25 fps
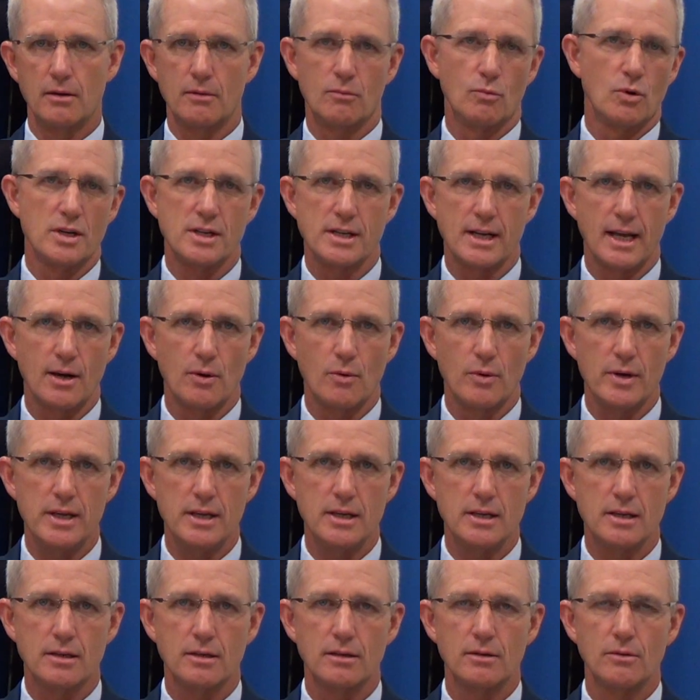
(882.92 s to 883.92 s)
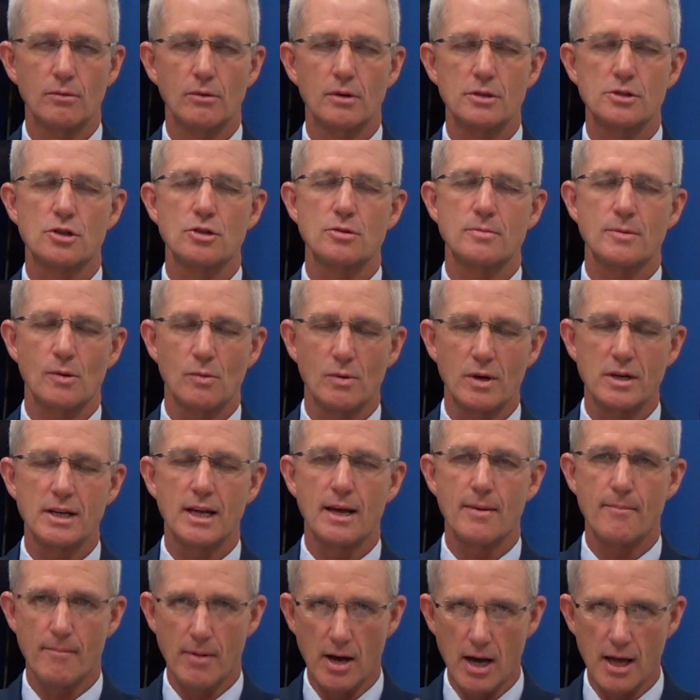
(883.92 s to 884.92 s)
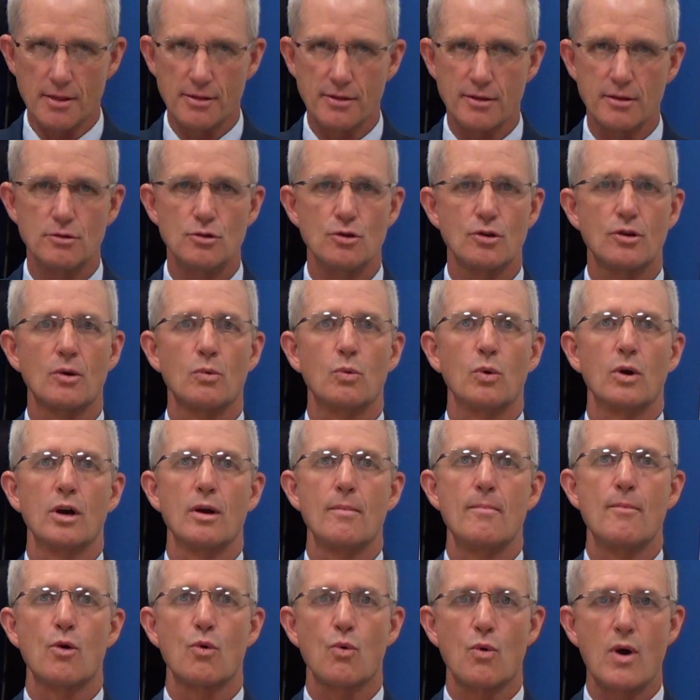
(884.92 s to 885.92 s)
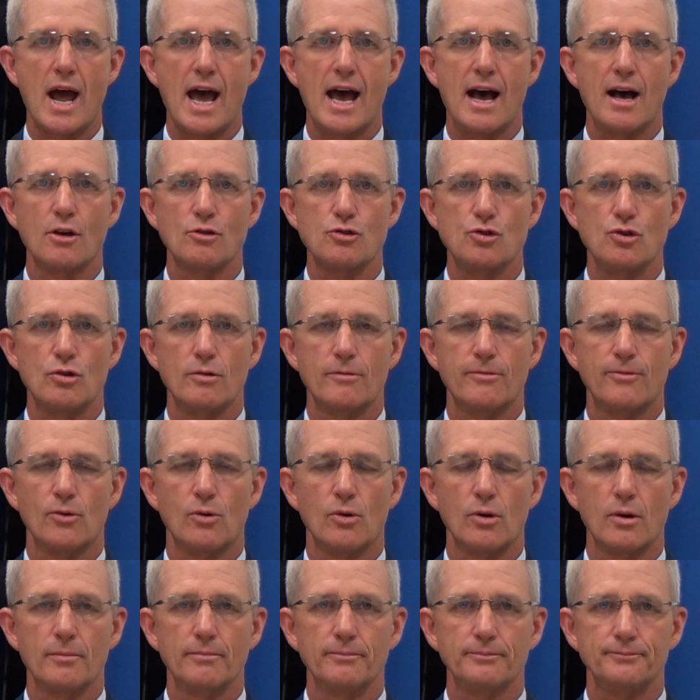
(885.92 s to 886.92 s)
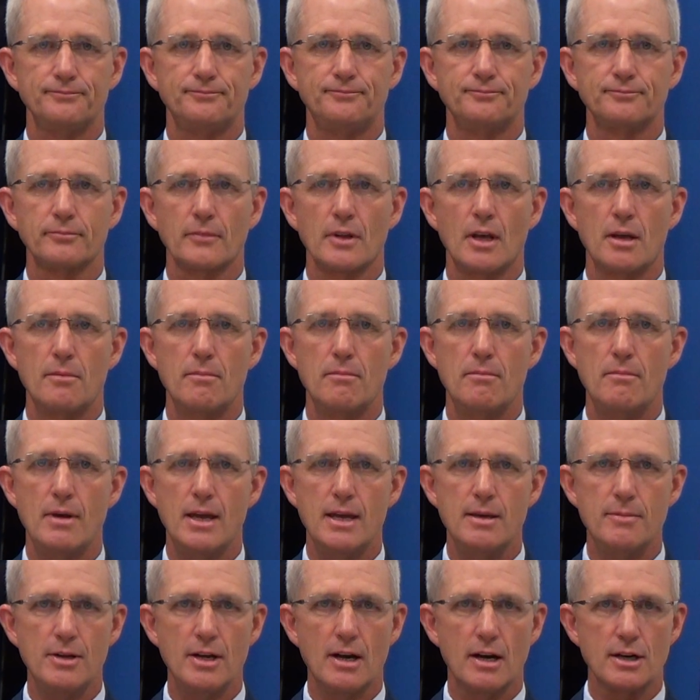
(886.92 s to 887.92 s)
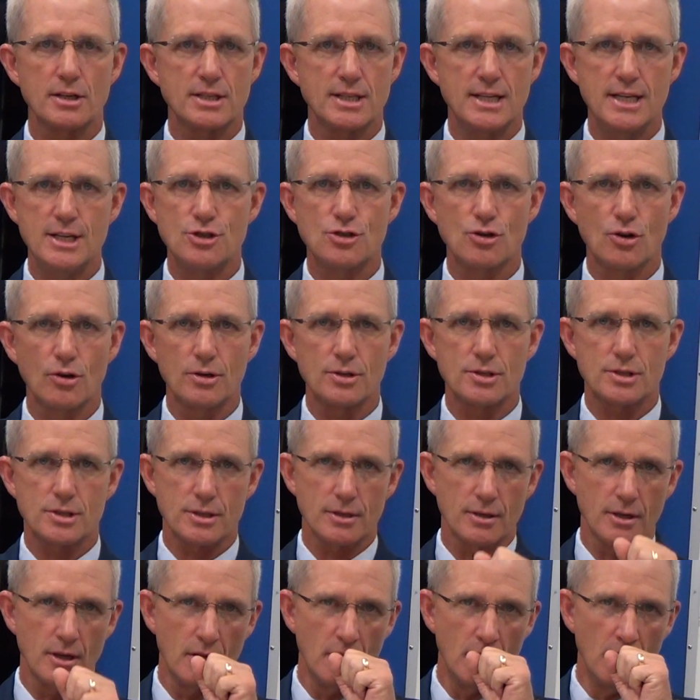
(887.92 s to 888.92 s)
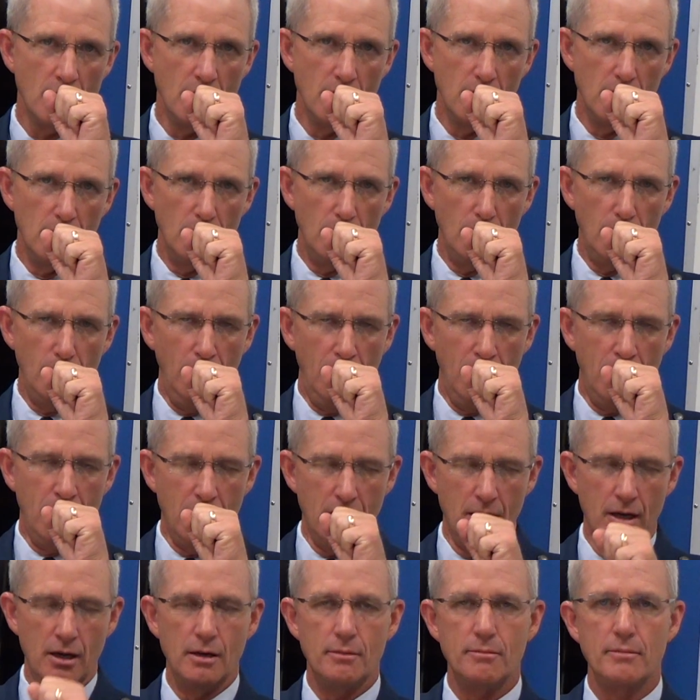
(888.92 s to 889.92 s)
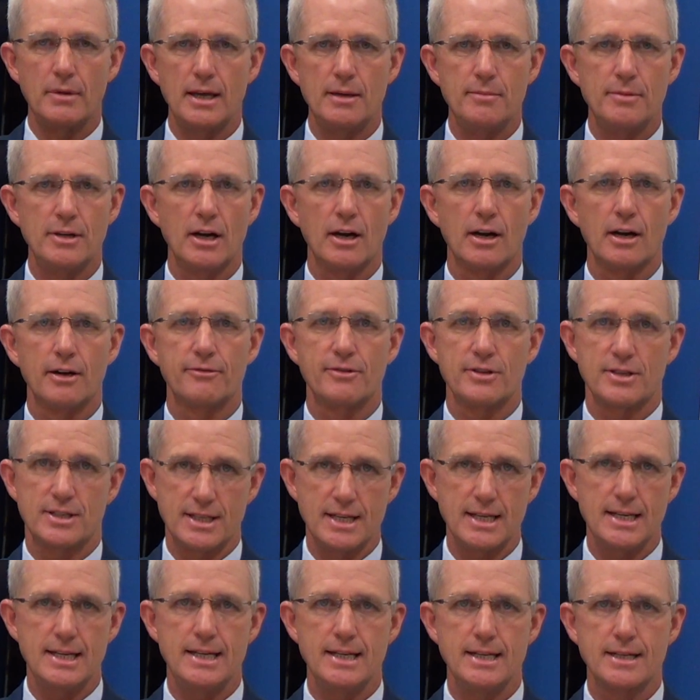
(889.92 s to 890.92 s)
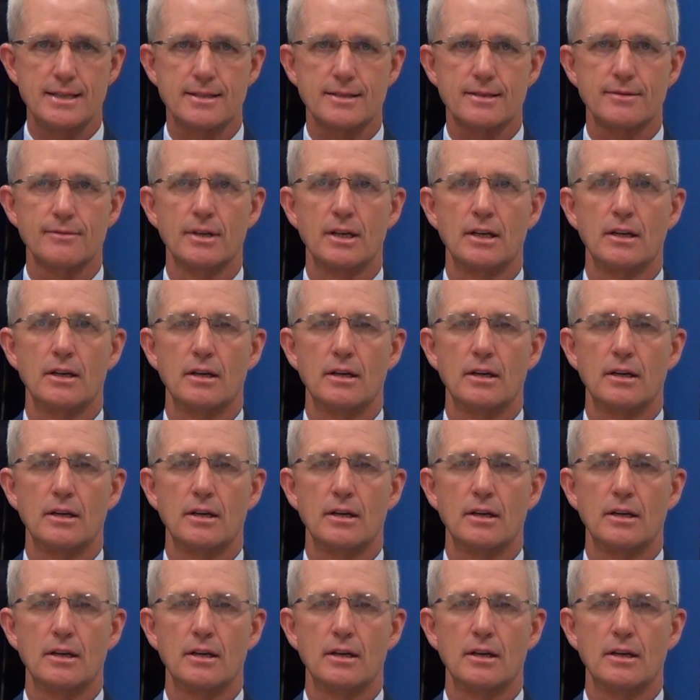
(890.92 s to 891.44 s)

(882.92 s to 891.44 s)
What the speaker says: one day a week, one day a month, you can wear a morale uniform, maybe our t-shirts, maybe our fatigues,